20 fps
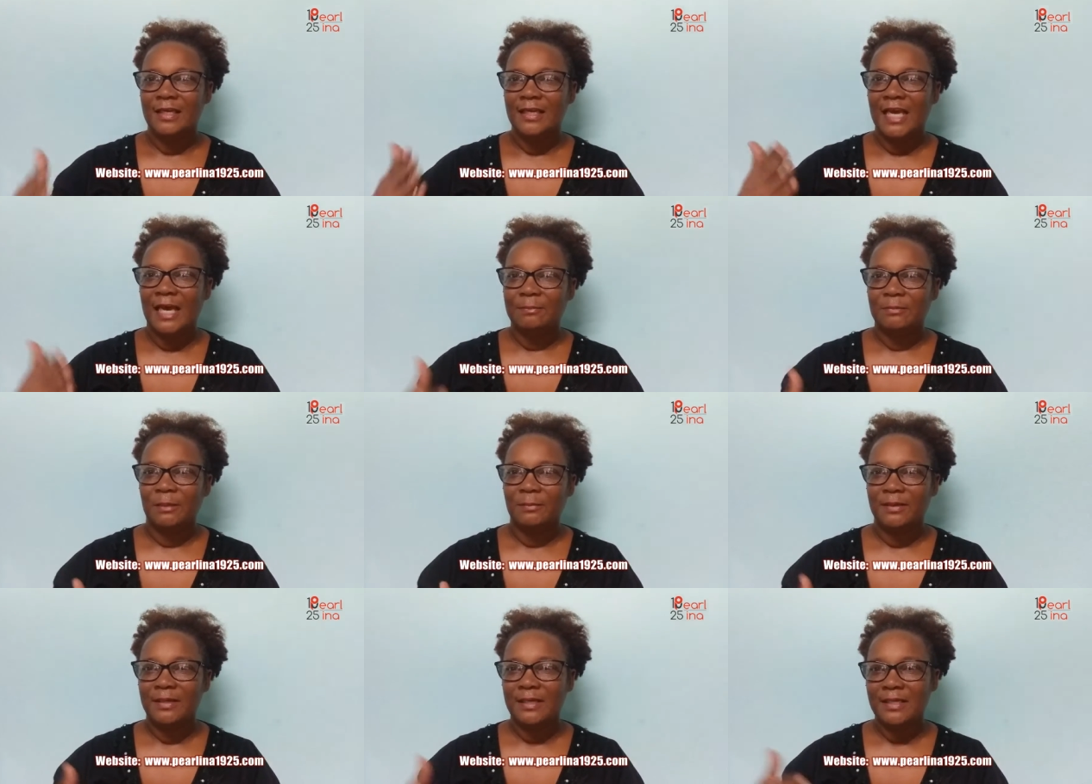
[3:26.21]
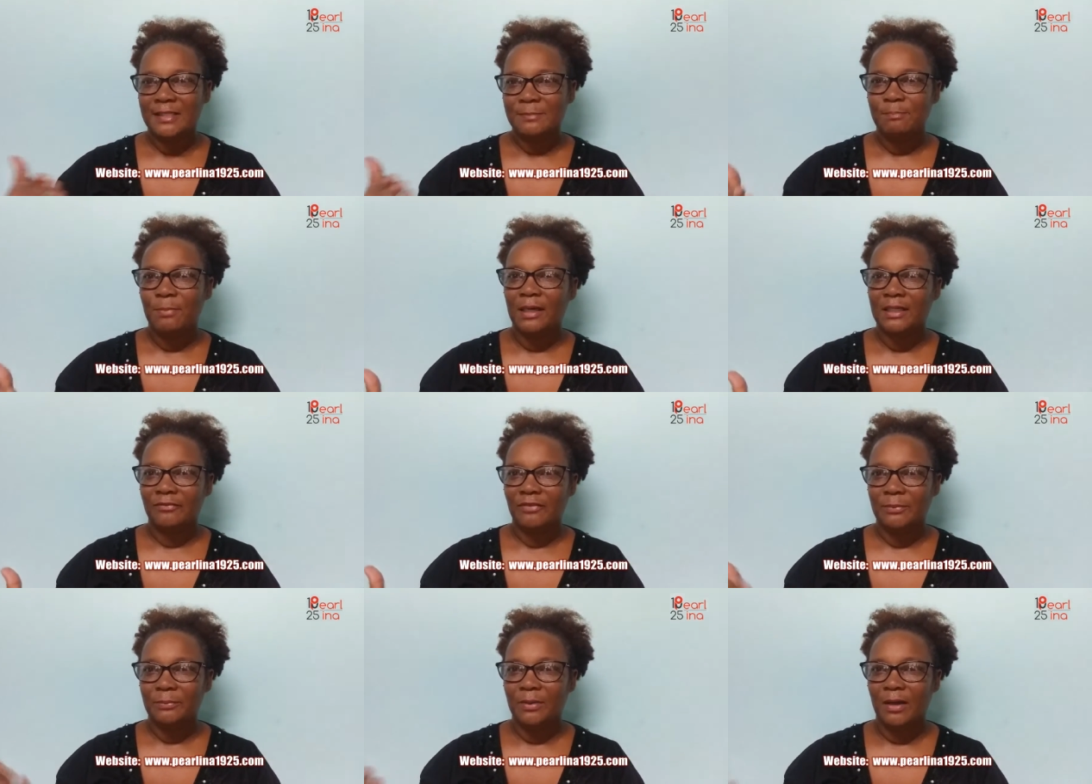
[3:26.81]
he kept up his
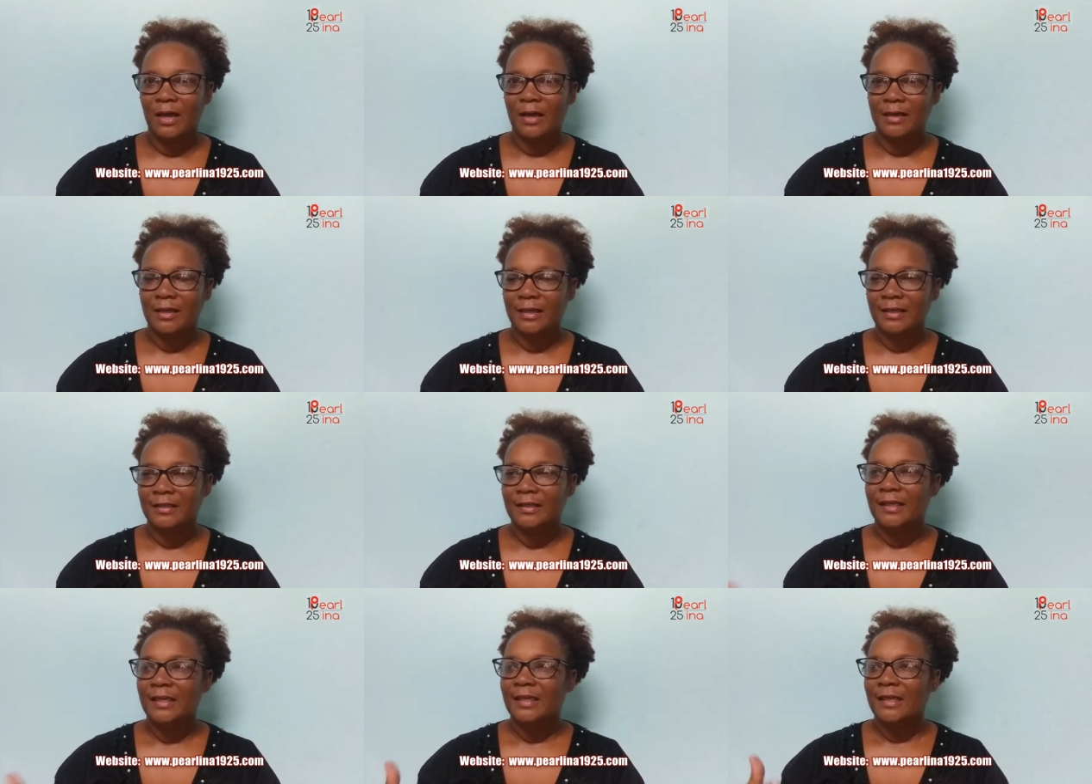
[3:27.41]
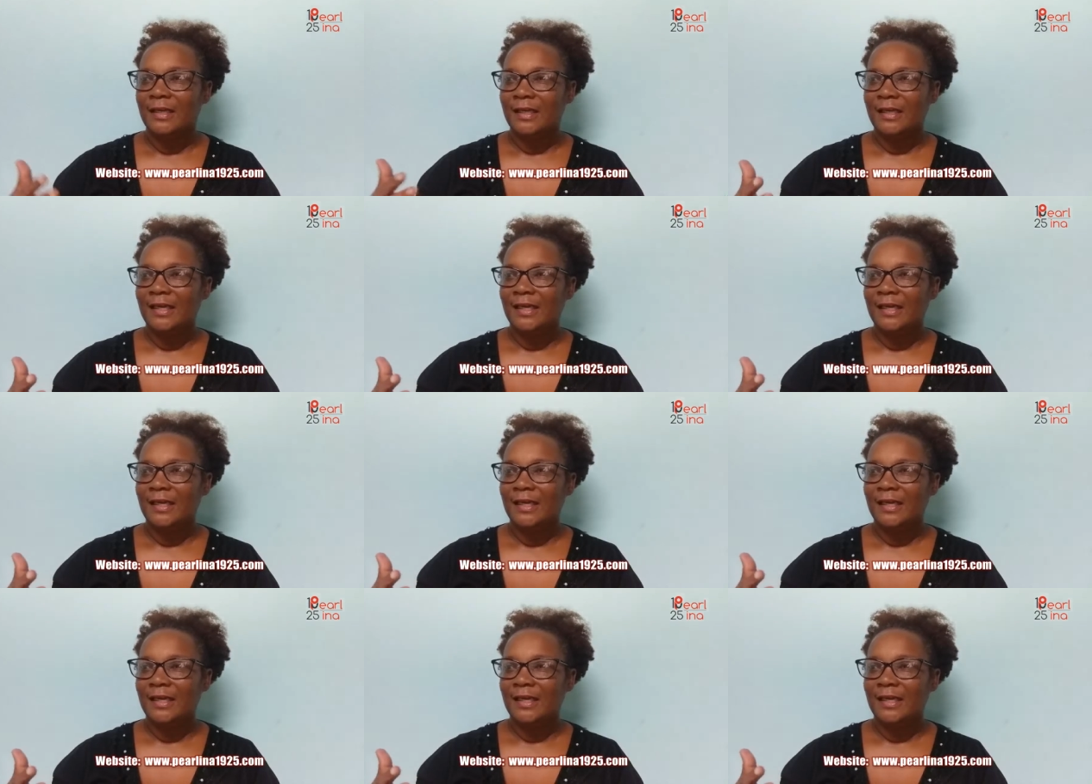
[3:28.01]
part of the bargain.